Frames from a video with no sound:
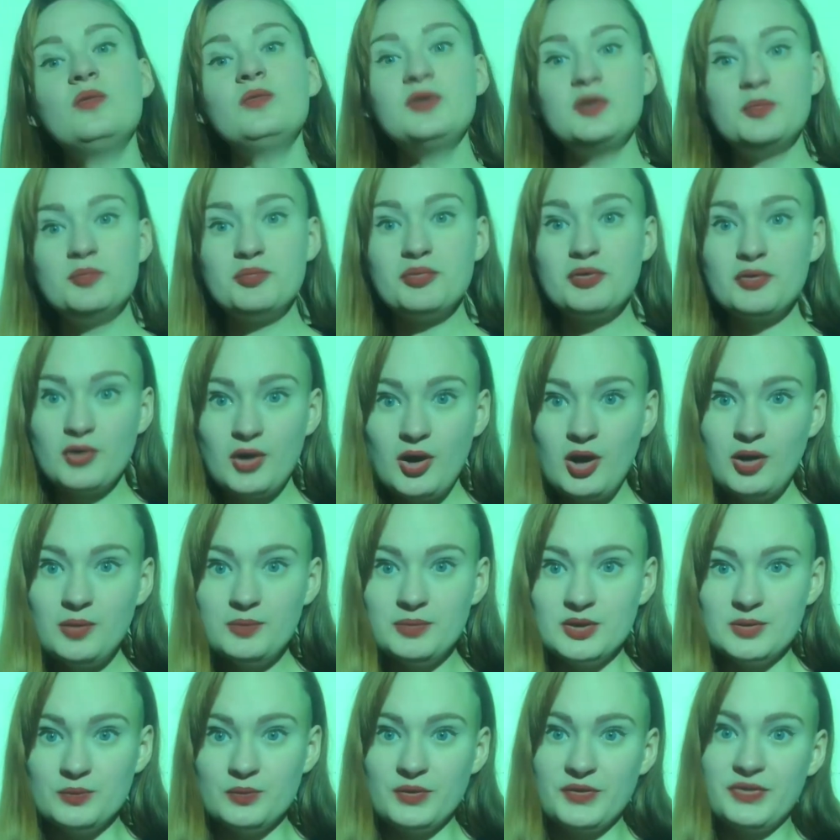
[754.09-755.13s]
only
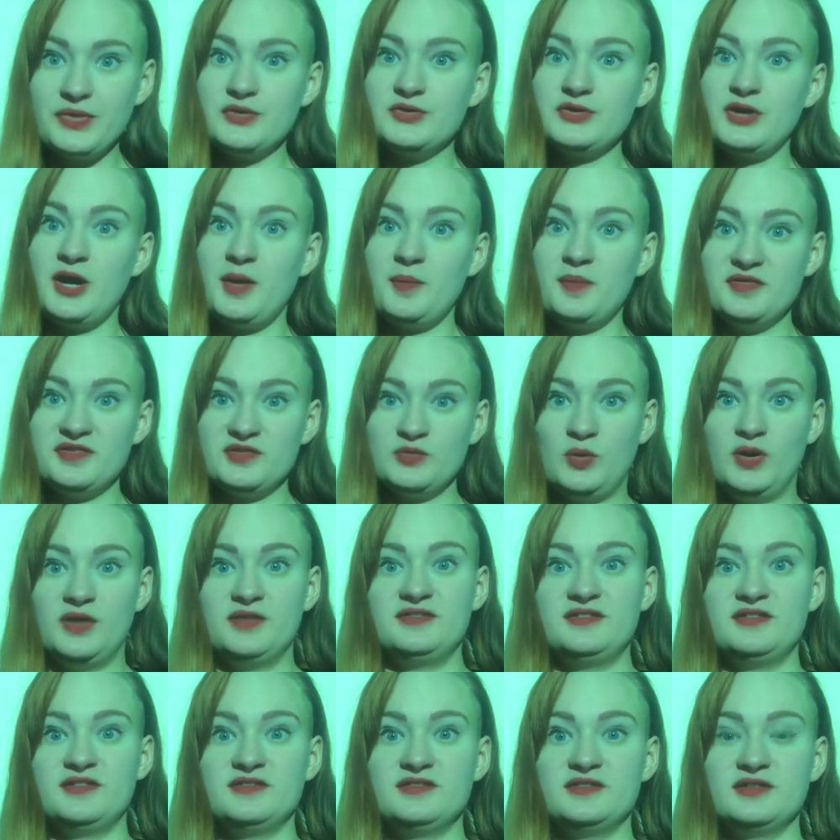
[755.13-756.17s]
problem with the TRAPPIST-1
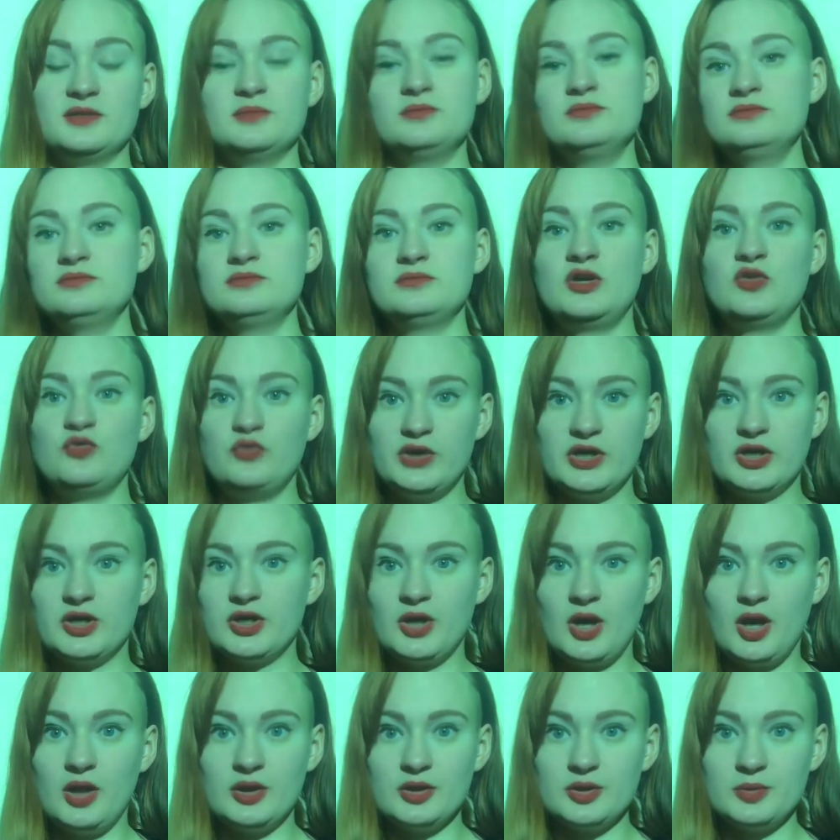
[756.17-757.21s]
system, if we could
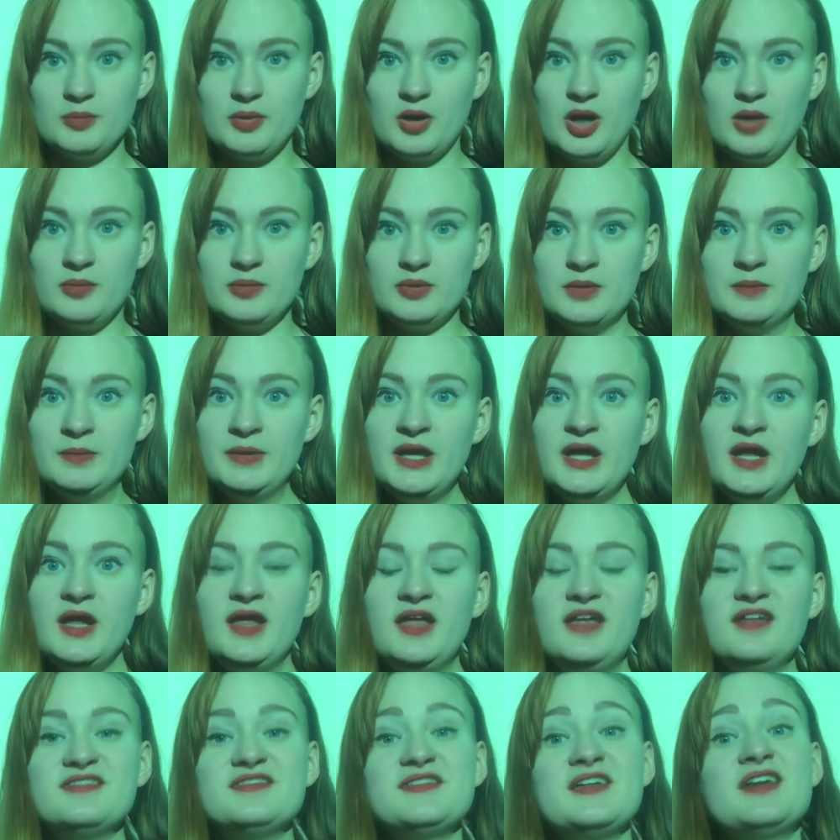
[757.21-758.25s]
call it a problem,
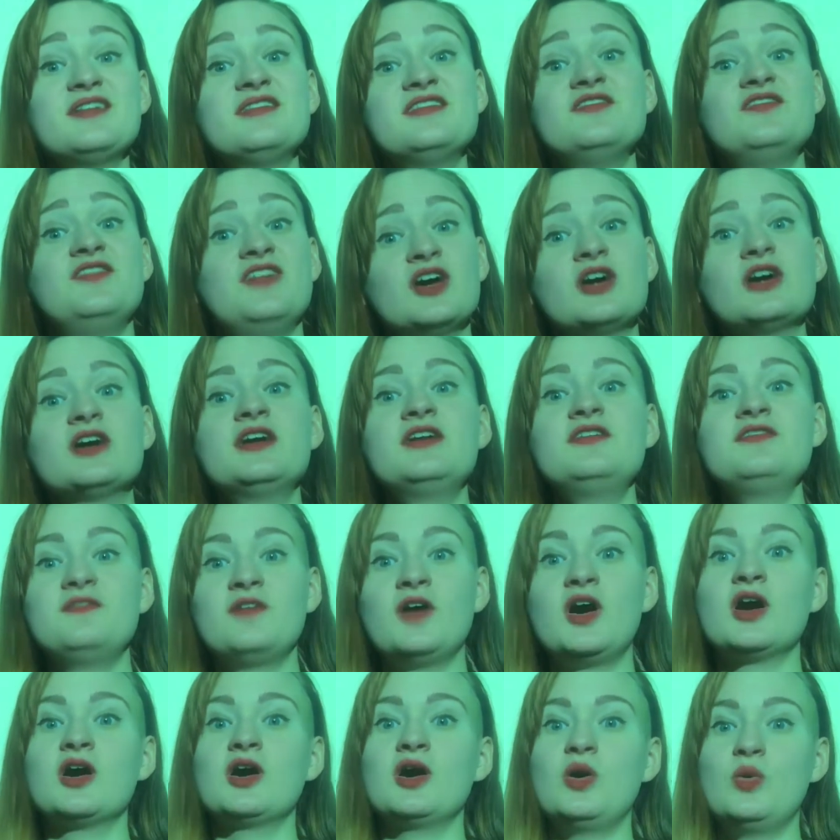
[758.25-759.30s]
is that it's very
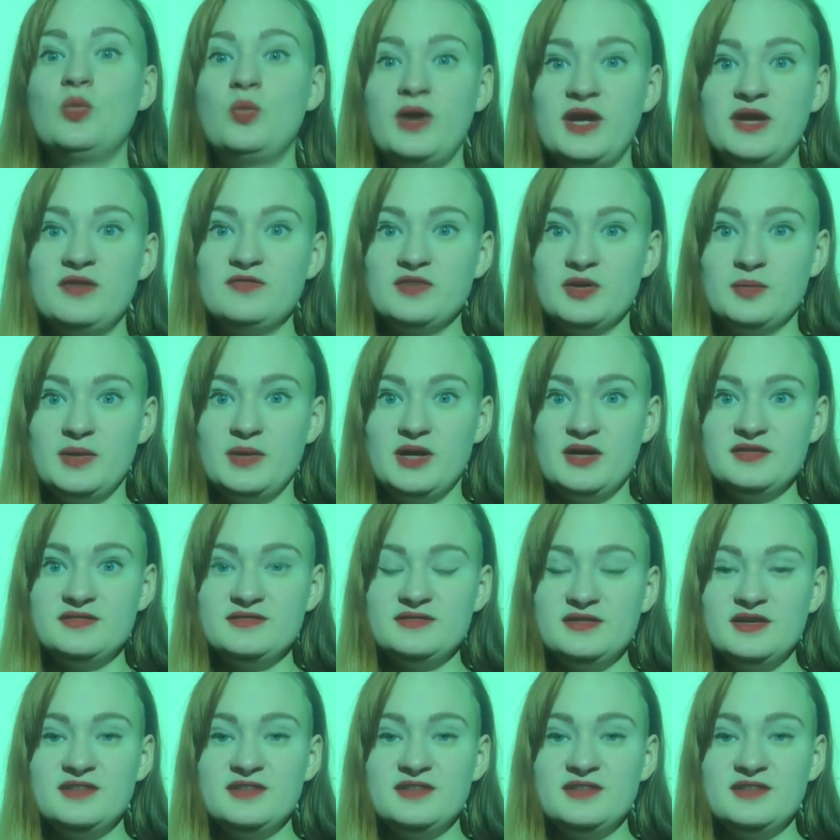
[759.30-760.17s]
far away from us.